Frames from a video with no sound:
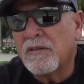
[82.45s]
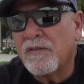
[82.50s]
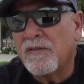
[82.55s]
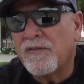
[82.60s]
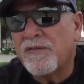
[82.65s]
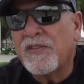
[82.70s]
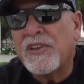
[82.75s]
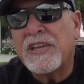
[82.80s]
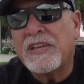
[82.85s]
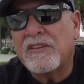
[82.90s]

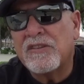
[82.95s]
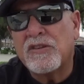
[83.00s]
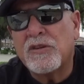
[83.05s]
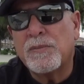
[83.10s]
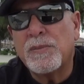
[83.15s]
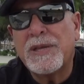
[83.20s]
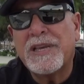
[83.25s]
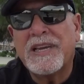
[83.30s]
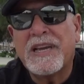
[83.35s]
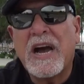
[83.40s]
feet
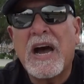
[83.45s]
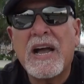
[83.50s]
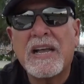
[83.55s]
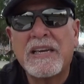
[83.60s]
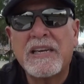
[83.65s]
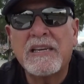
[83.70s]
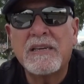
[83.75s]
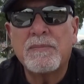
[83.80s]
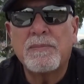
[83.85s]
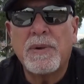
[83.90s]
to be
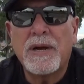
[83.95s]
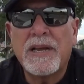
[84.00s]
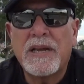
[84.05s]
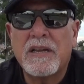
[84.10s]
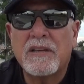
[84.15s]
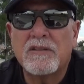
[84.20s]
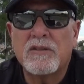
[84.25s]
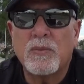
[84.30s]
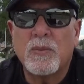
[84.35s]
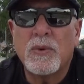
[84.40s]
guided by
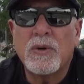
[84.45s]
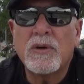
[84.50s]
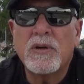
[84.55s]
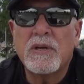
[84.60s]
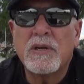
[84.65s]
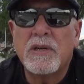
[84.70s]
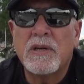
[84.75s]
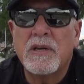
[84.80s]
His word.